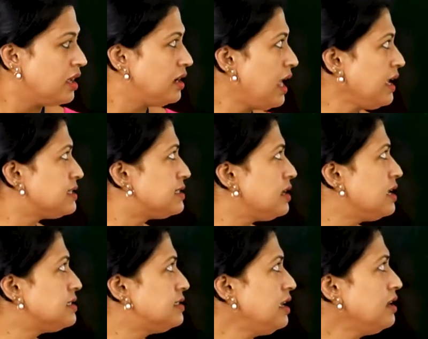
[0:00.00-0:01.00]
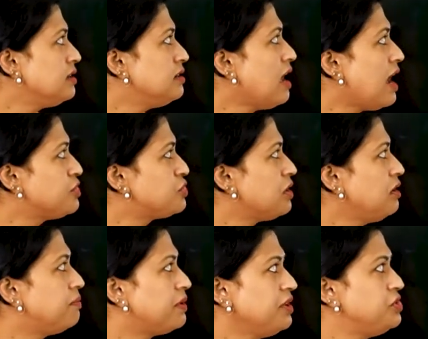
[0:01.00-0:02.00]
Next is the
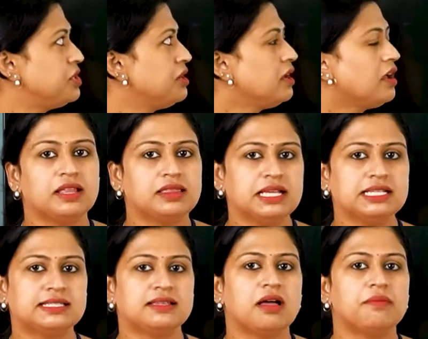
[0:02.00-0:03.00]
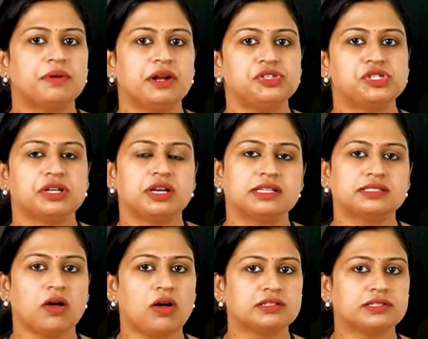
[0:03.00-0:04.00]
natural bridge. This bridge is
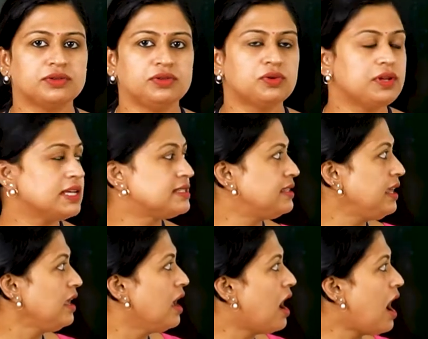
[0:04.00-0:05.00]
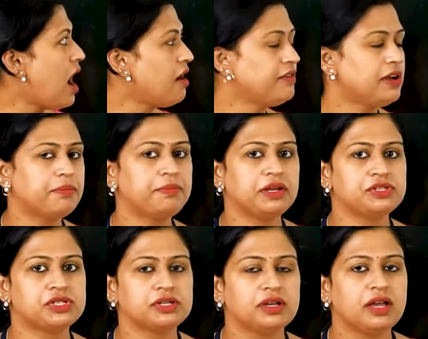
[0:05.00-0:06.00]
also known as the Havra
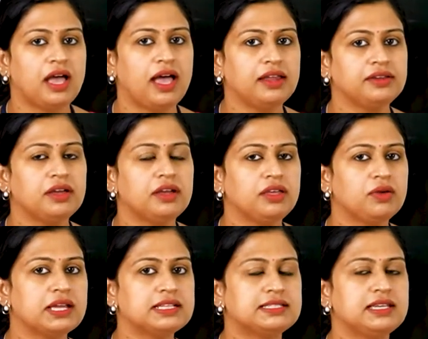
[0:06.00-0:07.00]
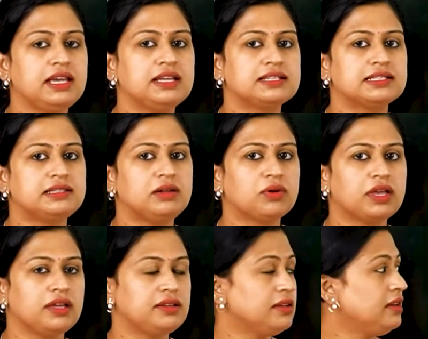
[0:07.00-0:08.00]
Bridge, and you can see it is
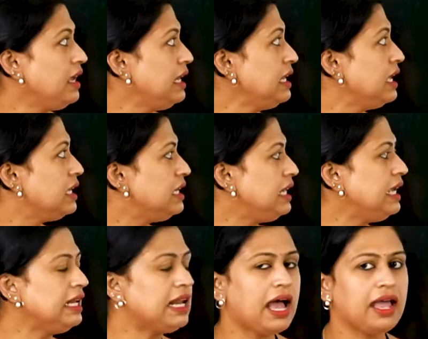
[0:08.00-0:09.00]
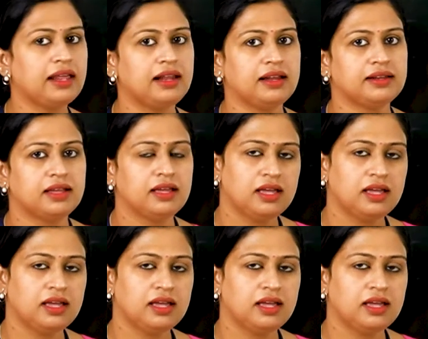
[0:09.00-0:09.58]
located in Neel Island.